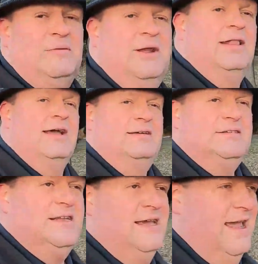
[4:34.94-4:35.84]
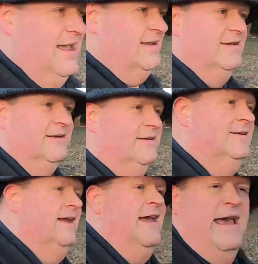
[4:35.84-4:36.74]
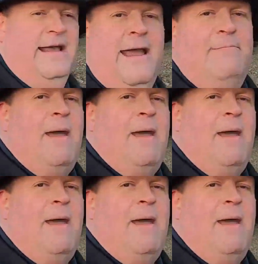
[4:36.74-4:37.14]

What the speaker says: realized, hey, get